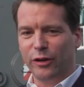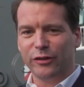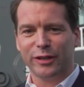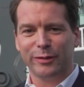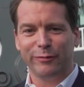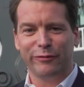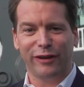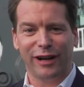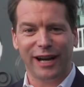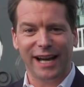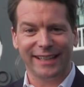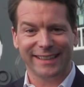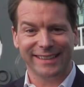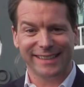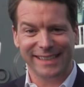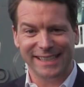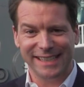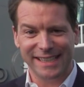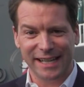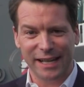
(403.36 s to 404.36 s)
This way, I'll
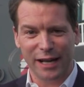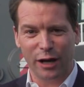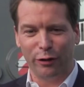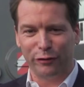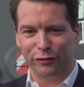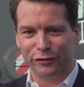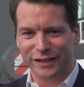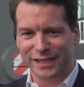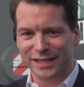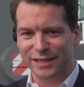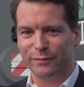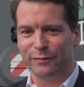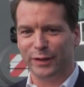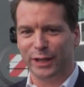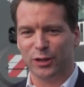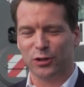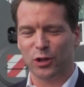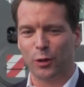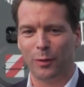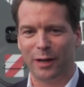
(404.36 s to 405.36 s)
also let you in
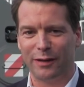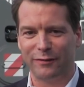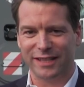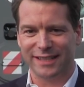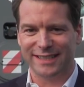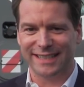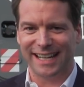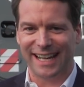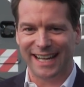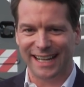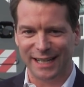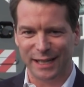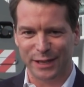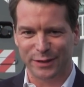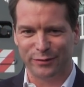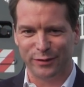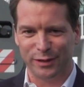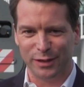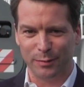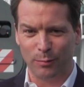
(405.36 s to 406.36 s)
on some of the
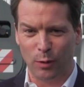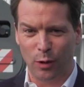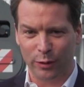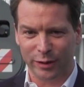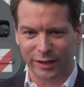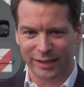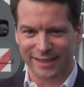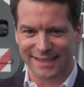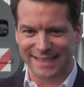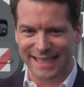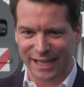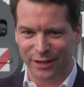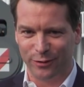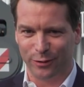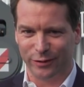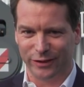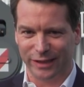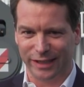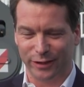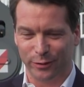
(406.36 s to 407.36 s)
highlights for tomorrow's
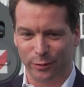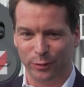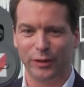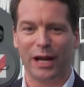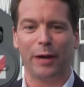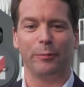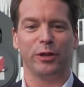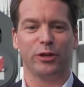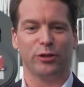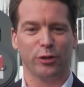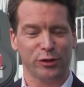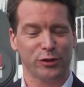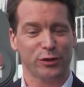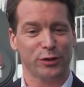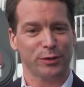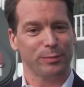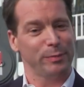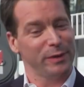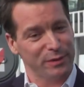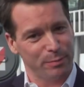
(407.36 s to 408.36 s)
program. Bye for now,
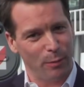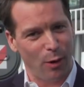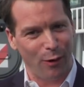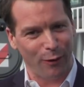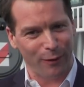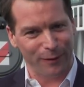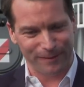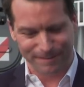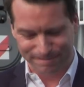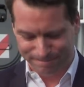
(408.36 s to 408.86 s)
see you tomorrow.